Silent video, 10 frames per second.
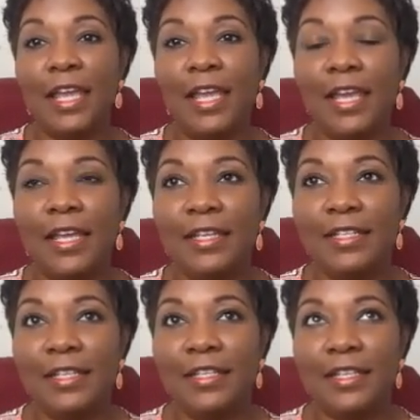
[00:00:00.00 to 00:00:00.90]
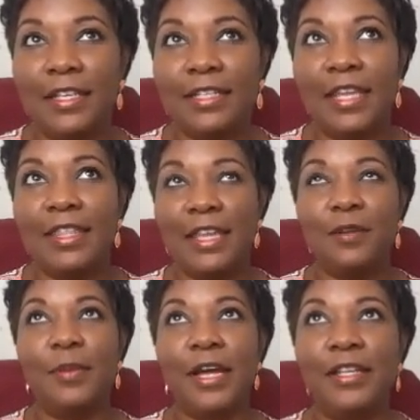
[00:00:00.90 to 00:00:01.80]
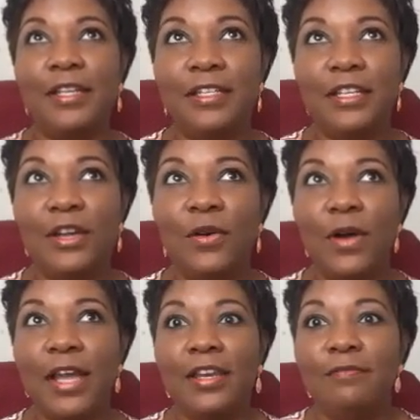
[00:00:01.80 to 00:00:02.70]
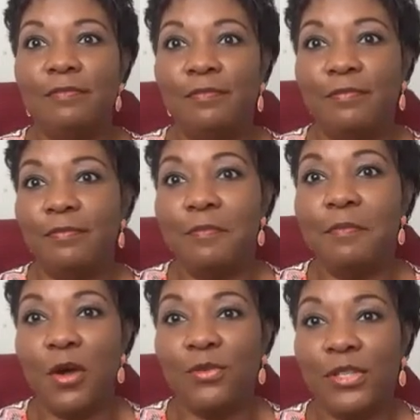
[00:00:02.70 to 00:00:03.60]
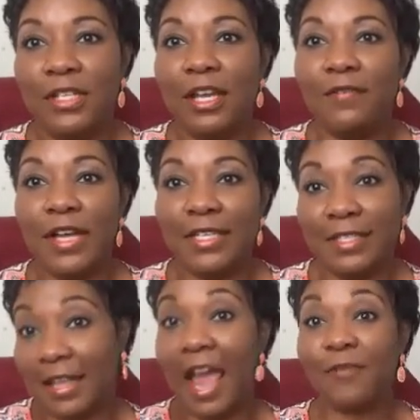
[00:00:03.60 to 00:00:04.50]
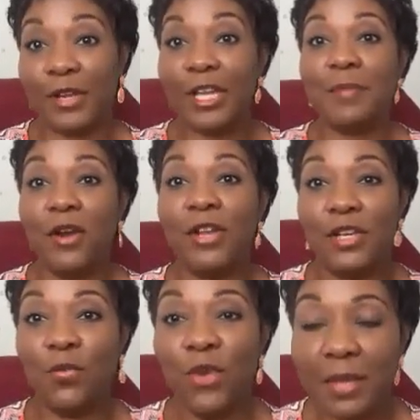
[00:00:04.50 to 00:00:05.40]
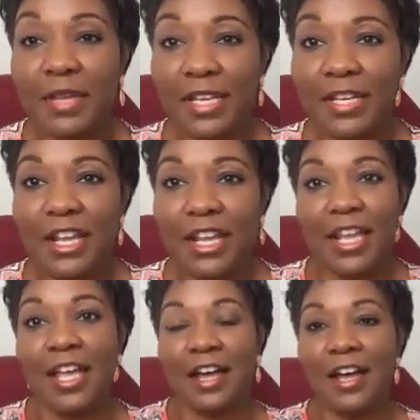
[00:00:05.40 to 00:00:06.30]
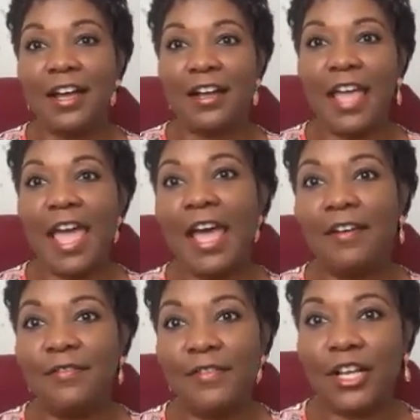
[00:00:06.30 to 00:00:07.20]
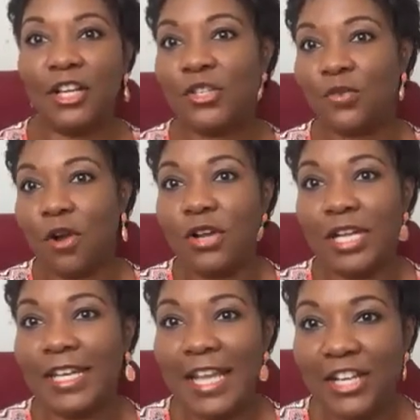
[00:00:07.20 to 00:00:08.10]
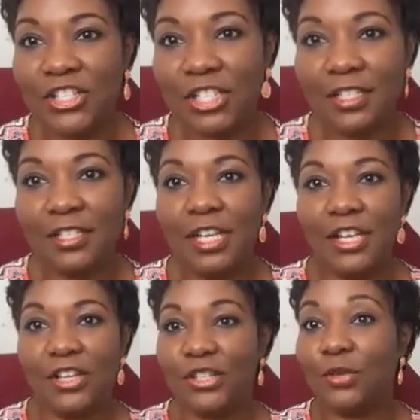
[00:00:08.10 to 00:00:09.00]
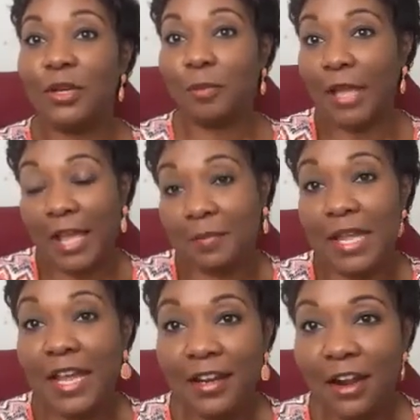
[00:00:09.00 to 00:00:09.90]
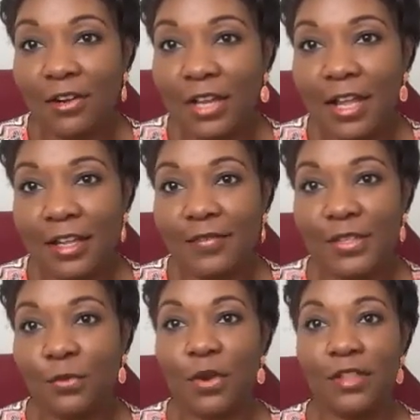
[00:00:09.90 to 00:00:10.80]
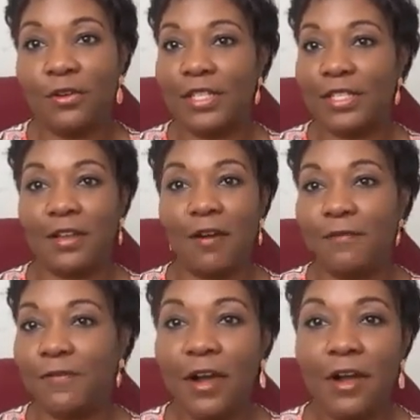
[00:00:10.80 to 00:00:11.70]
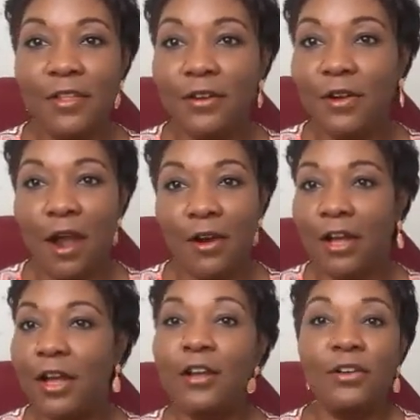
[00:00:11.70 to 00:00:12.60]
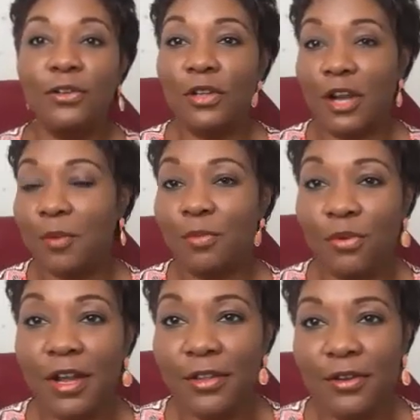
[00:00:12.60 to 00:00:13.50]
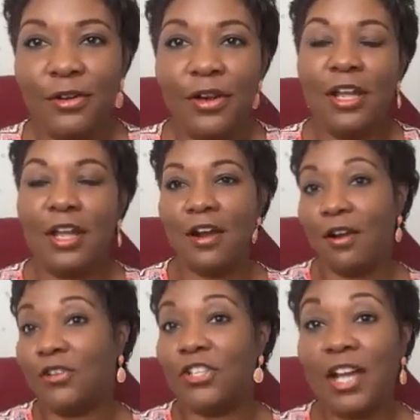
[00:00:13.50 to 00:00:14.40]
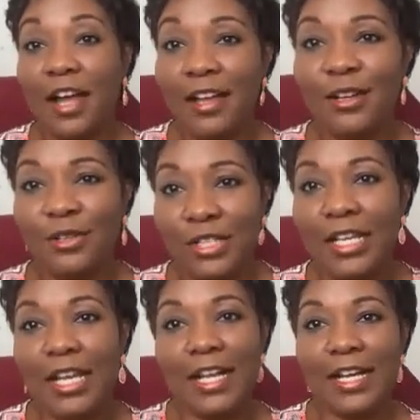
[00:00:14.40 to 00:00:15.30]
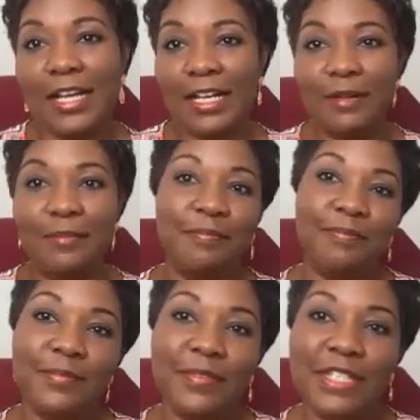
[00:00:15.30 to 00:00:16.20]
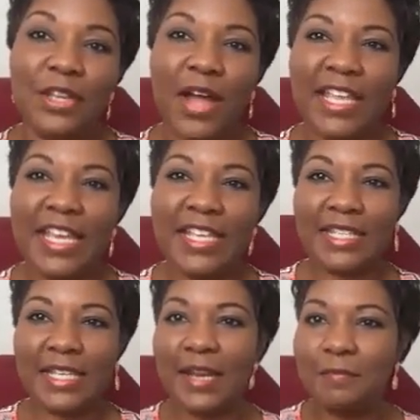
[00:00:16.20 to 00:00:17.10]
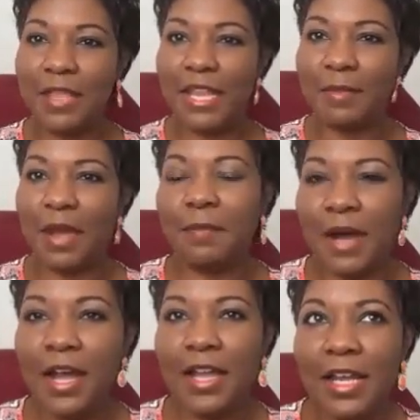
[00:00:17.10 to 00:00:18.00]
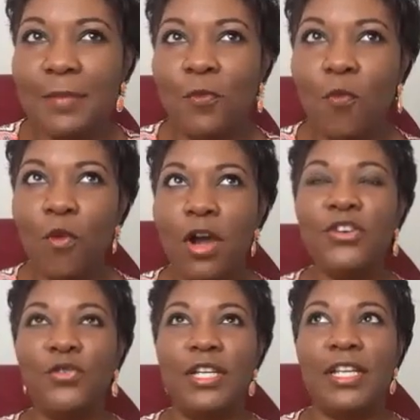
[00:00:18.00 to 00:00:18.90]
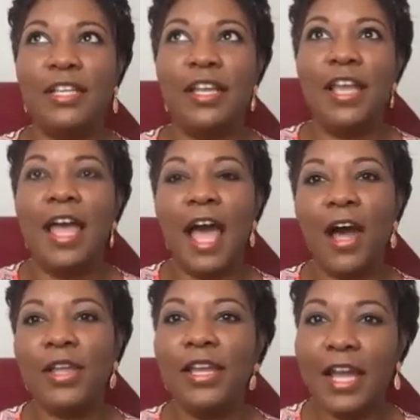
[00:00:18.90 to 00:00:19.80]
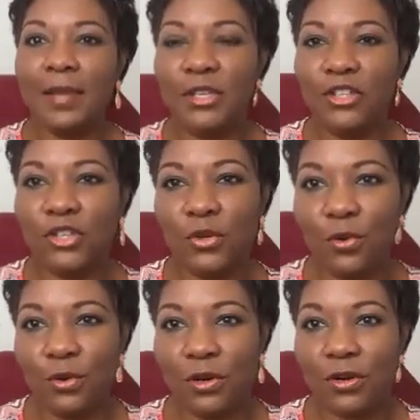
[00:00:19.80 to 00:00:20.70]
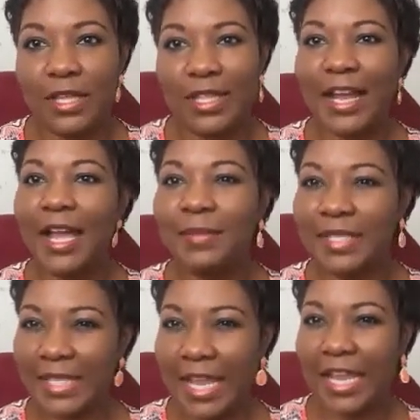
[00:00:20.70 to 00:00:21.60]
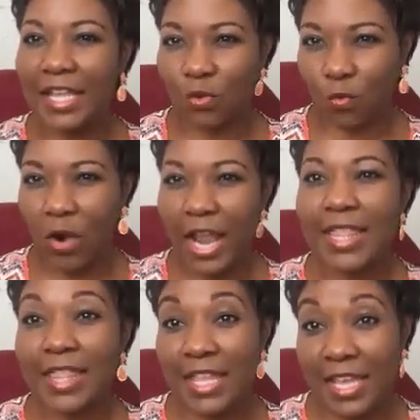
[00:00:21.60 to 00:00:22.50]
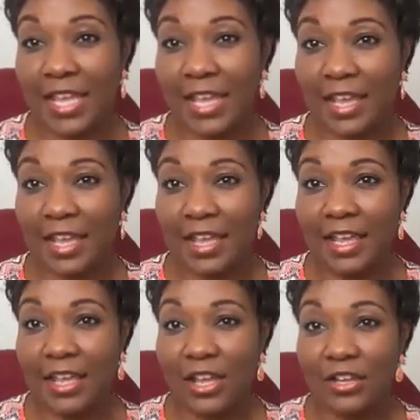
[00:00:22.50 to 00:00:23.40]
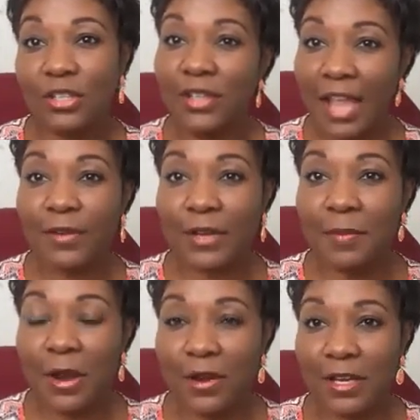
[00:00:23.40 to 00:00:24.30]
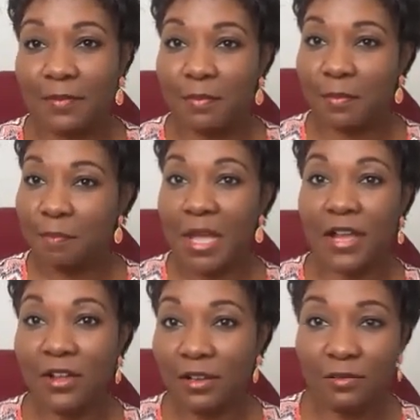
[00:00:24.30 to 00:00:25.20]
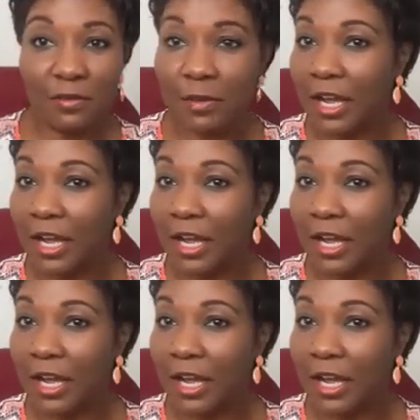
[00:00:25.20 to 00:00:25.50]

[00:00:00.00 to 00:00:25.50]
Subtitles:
And as I think about it, you know, most of us African American women have a strong connection to a Black man in our lives, whether it's our father, our uncle, our brother, our child. So I guess in my mind, I'm wondering, how can I be sure that I'm saying the right thing to the African American male,